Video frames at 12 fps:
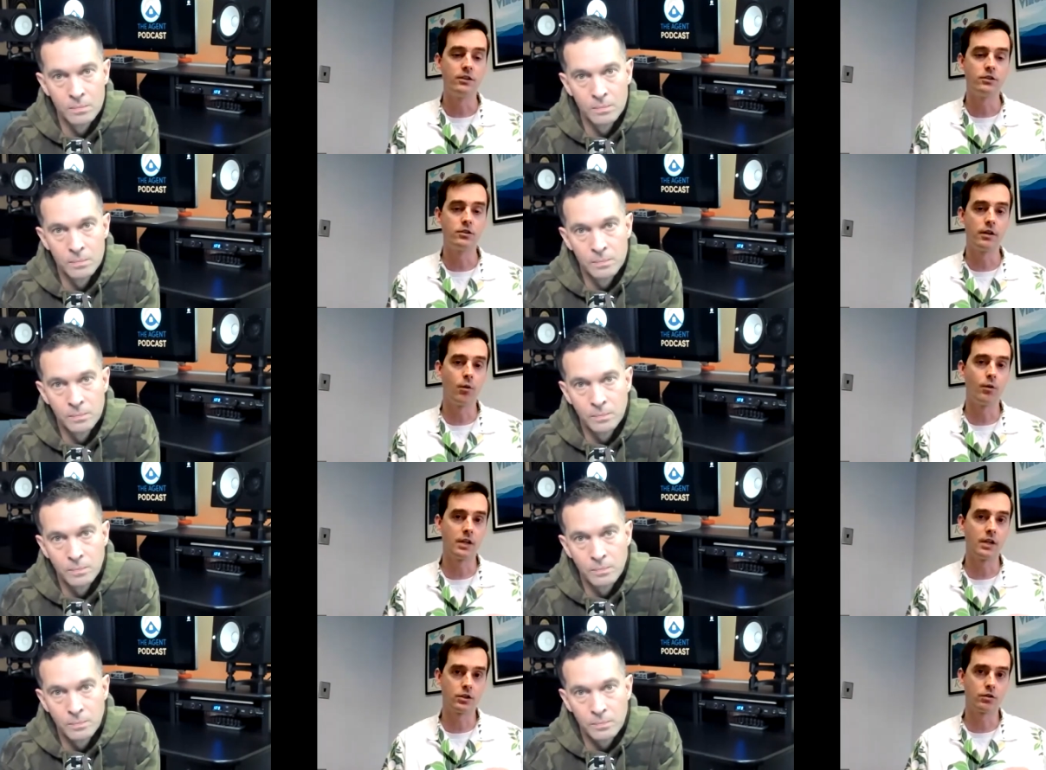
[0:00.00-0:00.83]
Speaker 1: And so that
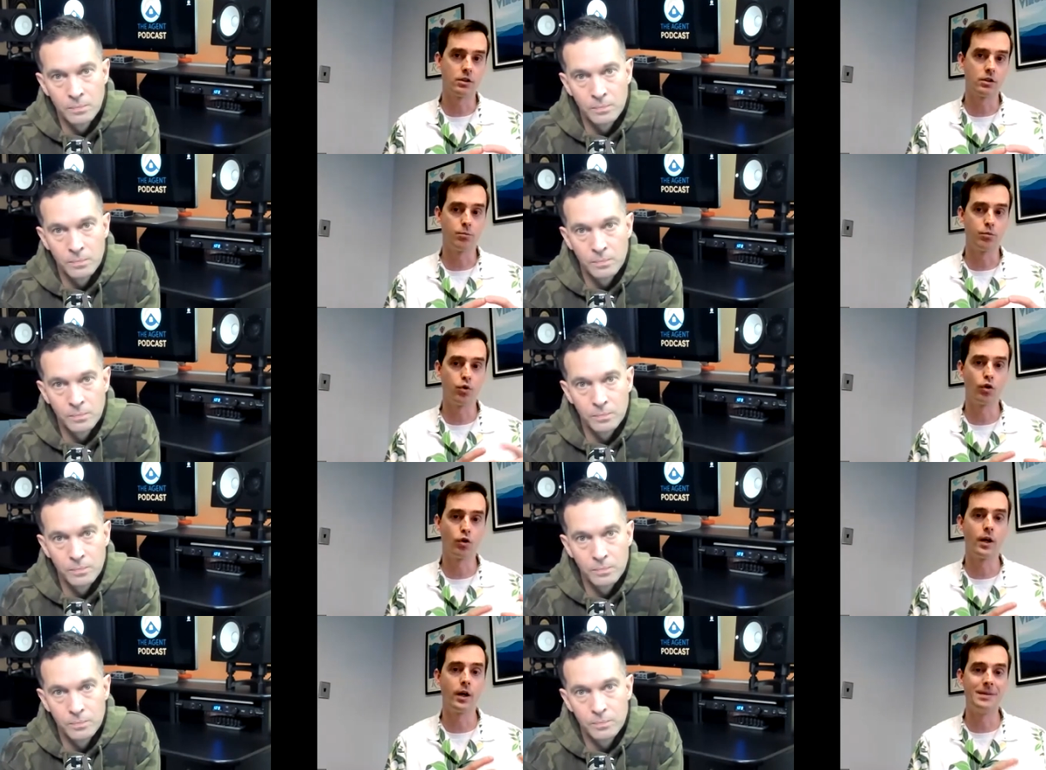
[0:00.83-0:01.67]
was actually a
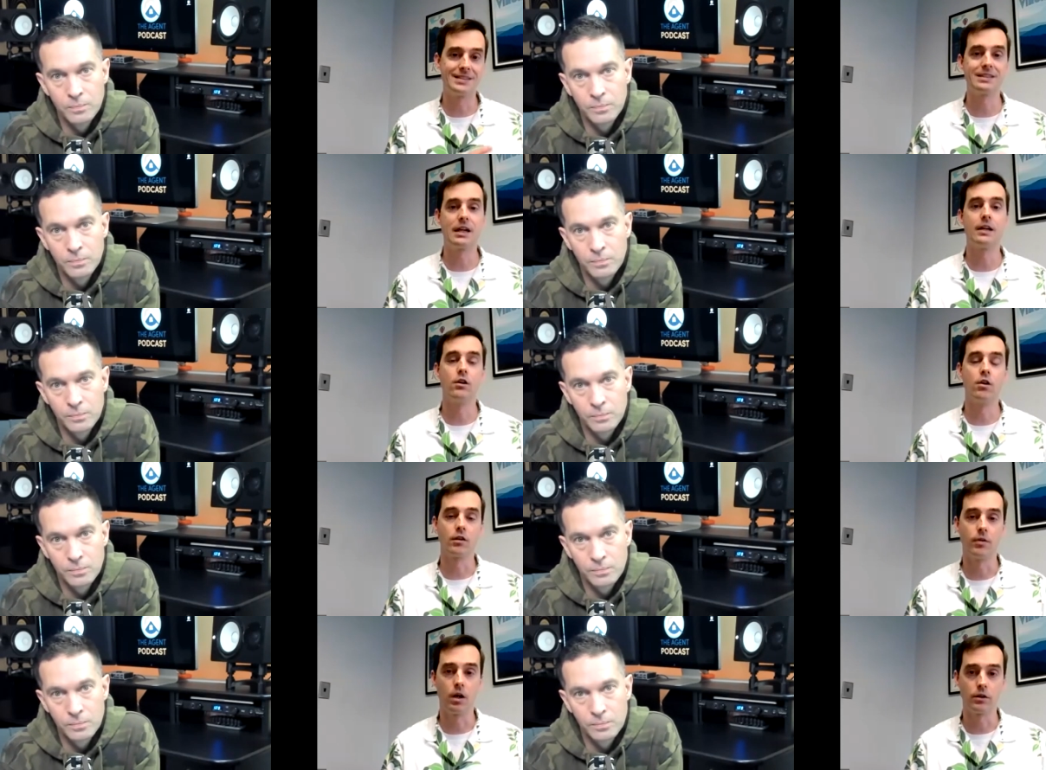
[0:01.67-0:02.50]
program inside
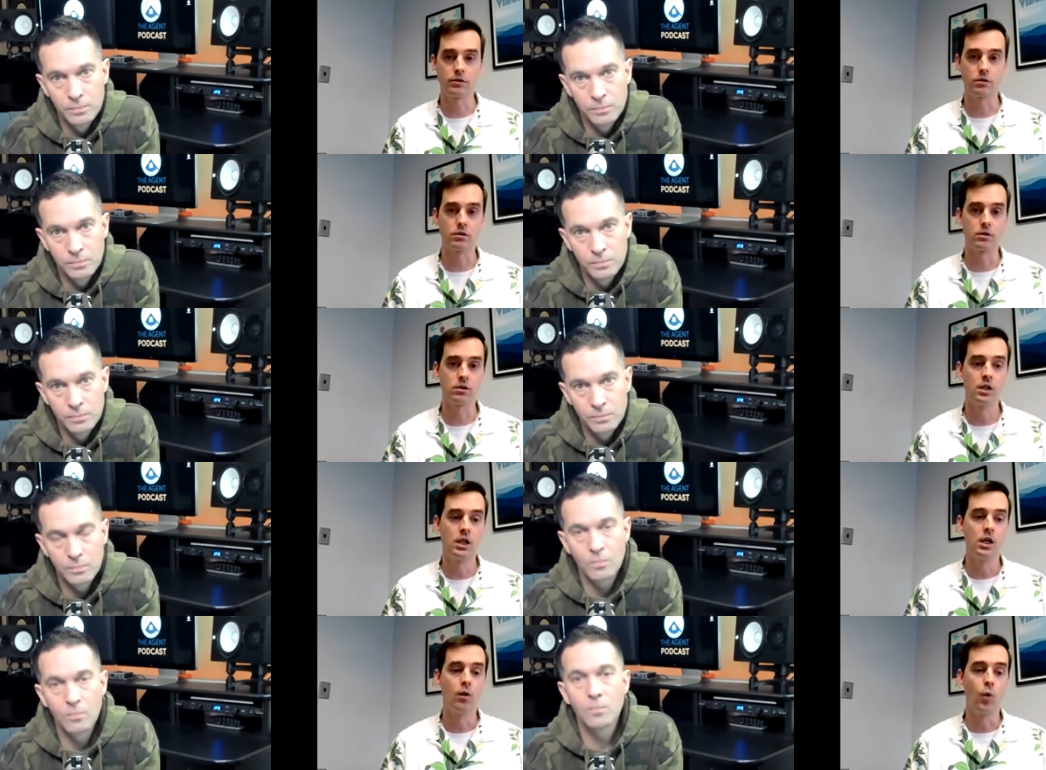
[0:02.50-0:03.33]
Long and Foster
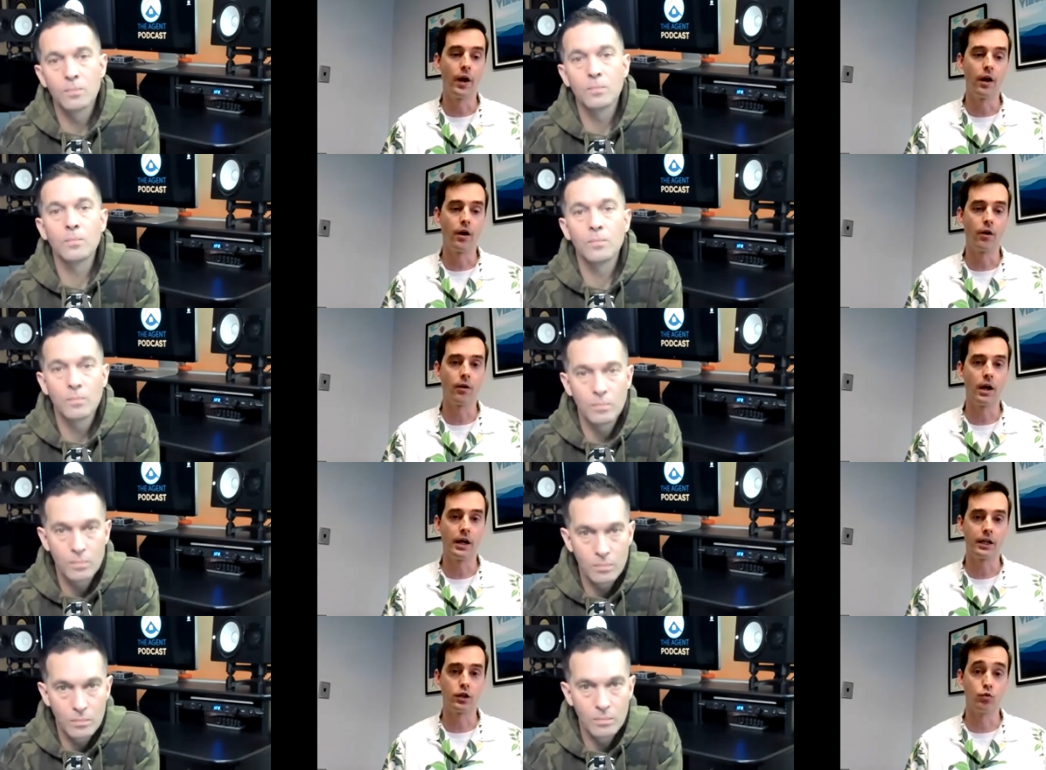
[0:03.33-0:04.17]

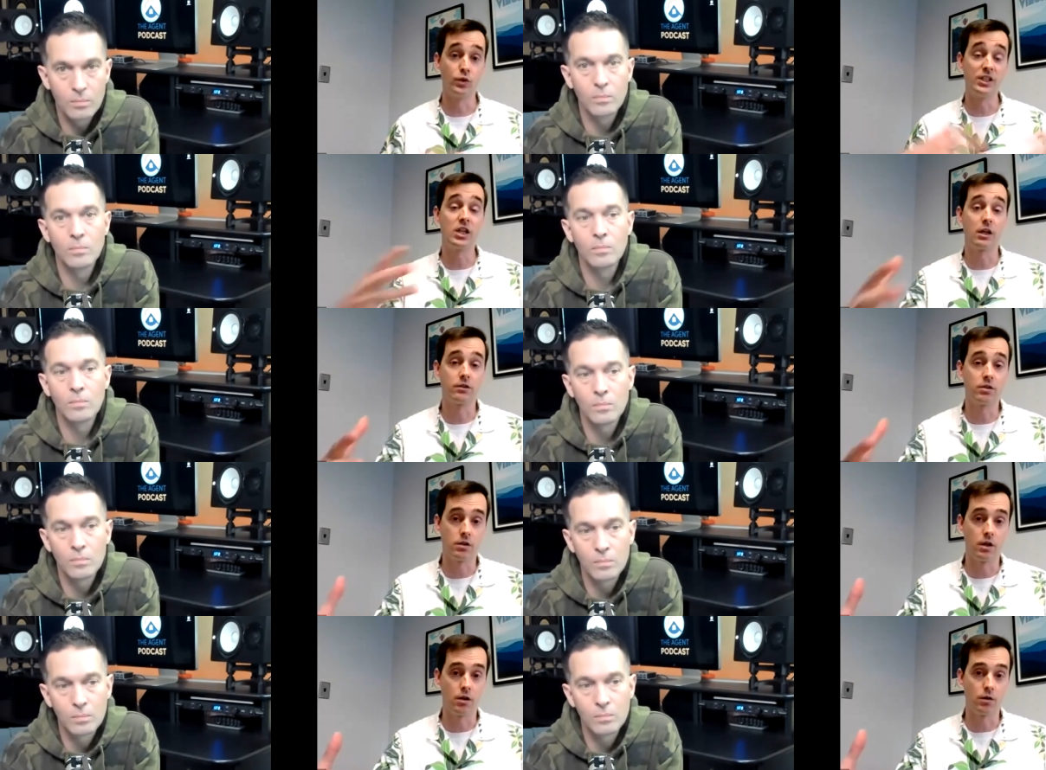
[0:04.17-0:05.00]
where I could reach out
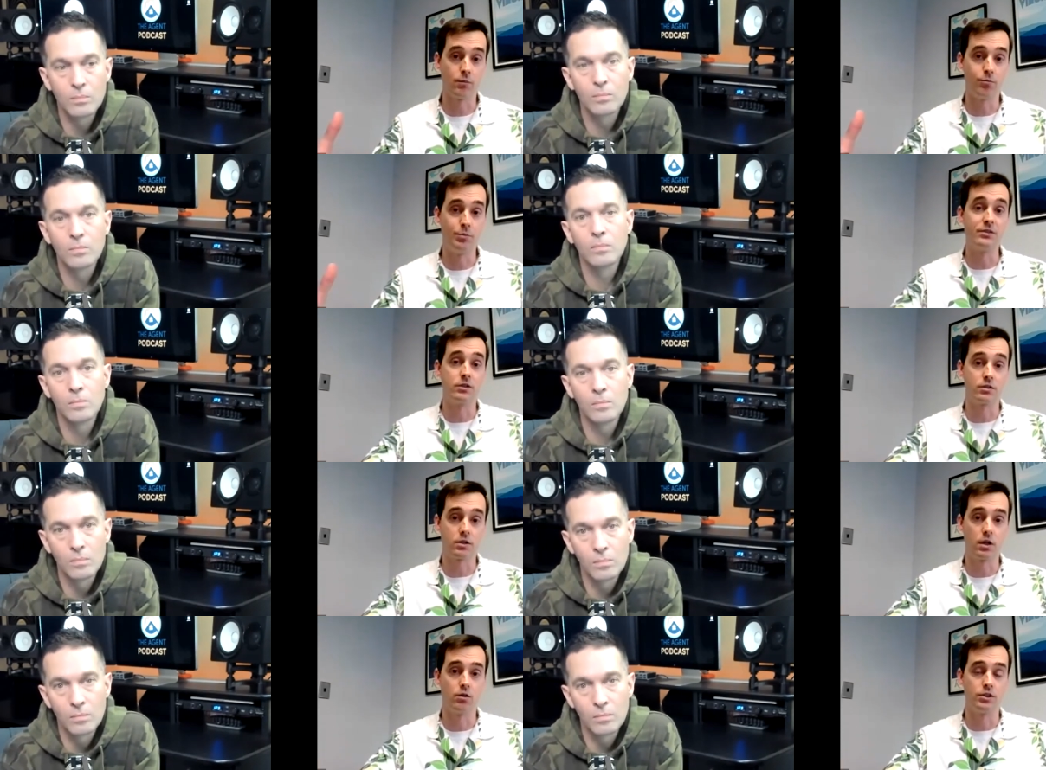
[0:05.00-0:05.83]
to their
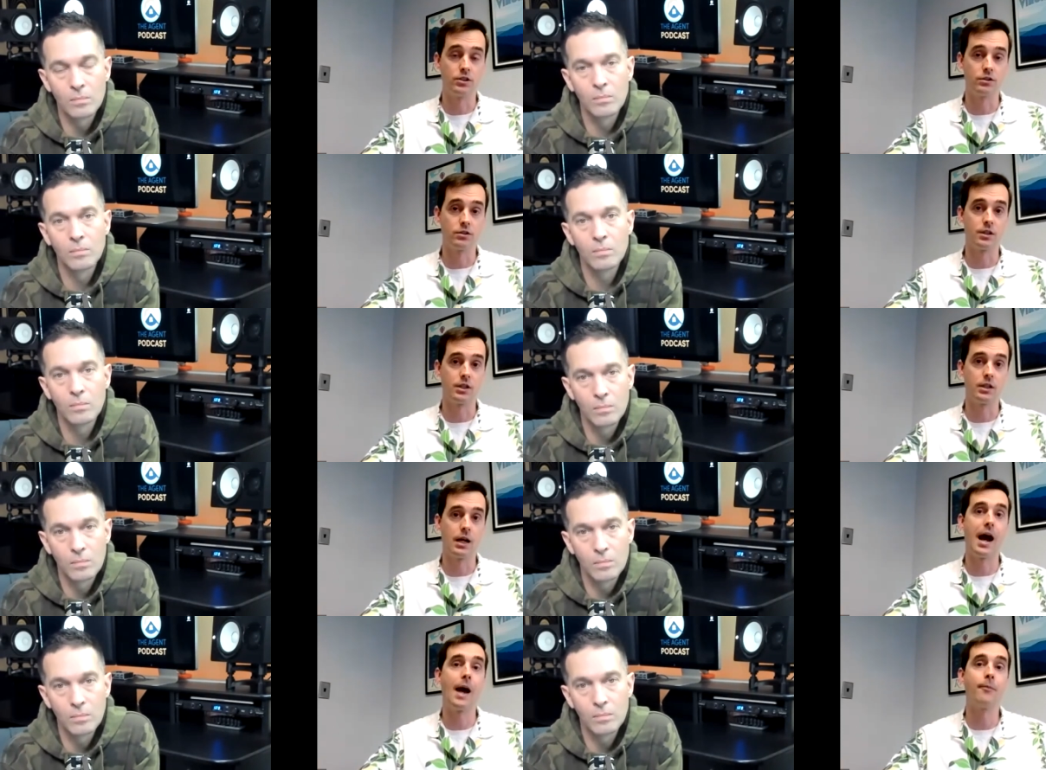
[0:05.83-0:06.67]
business coaches and
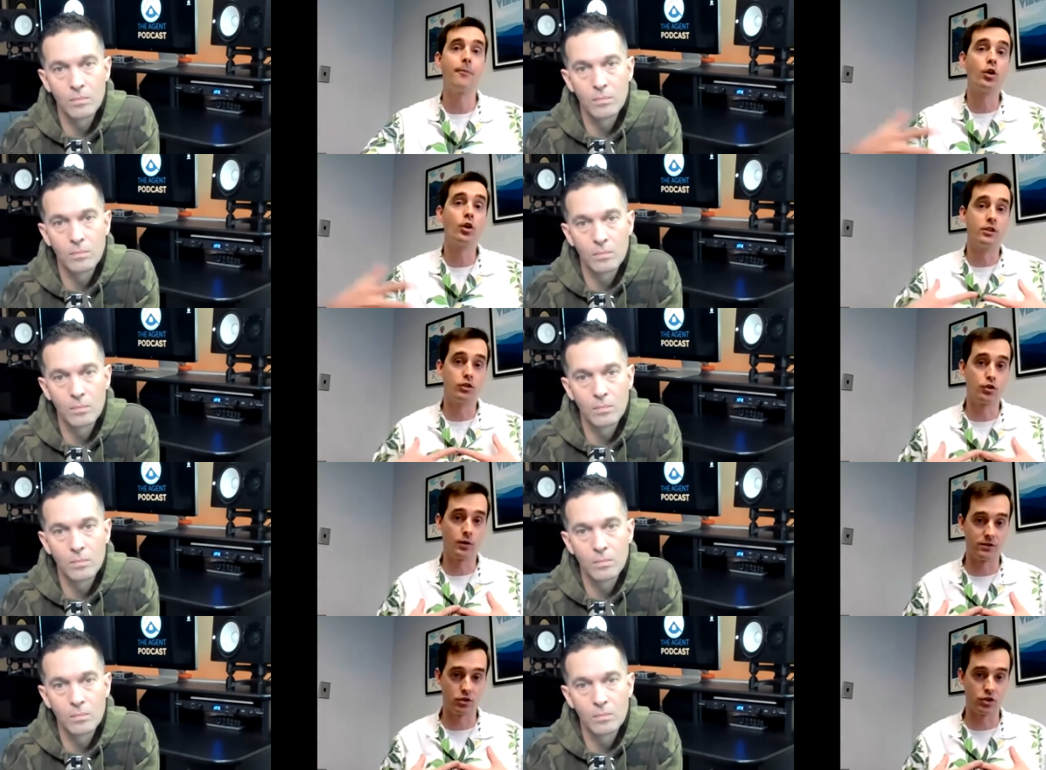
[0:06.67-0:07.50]
say, I'm going to
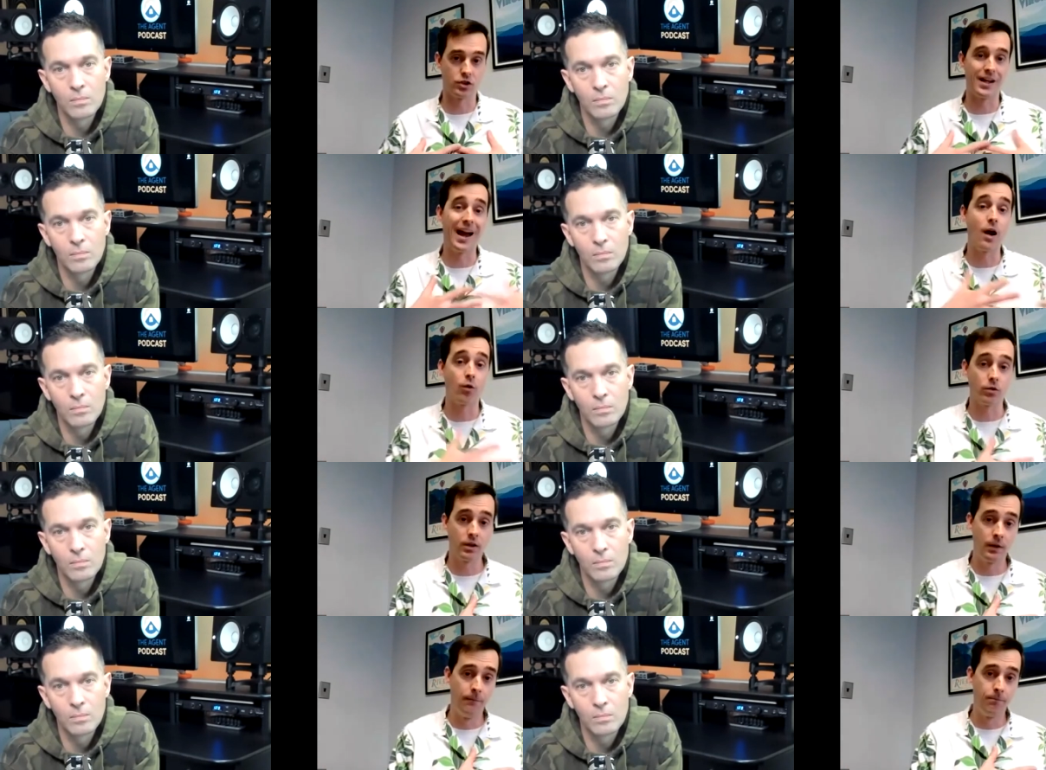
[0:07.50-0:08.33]
transition
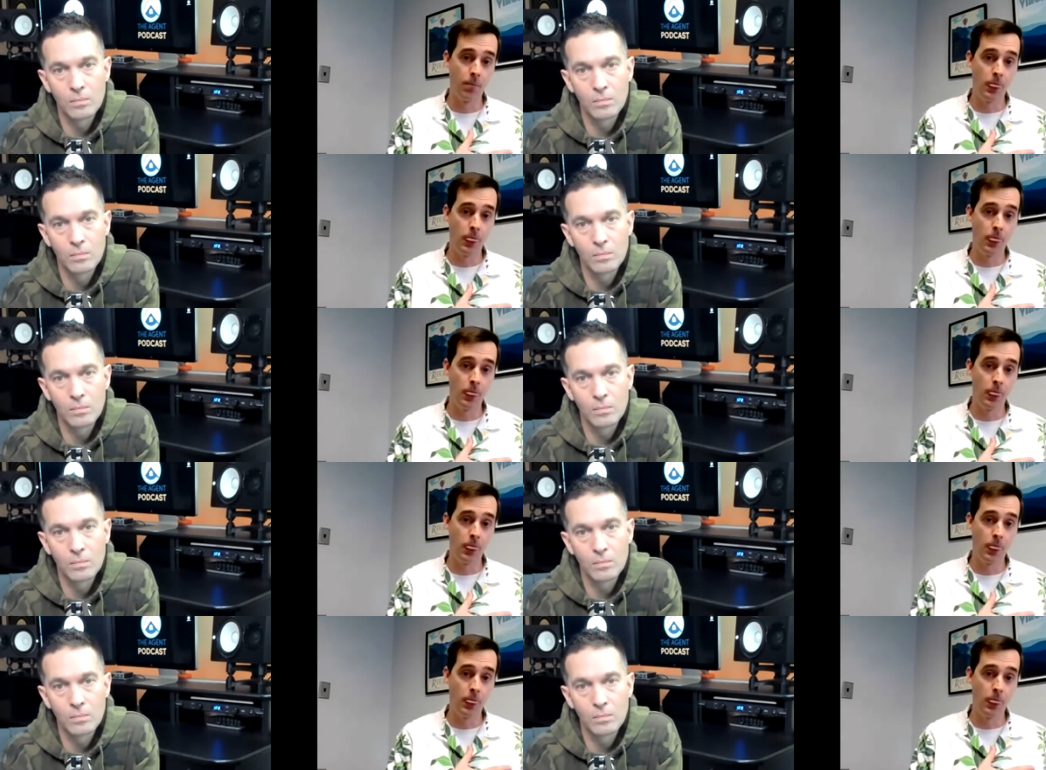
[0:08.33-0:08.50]
out,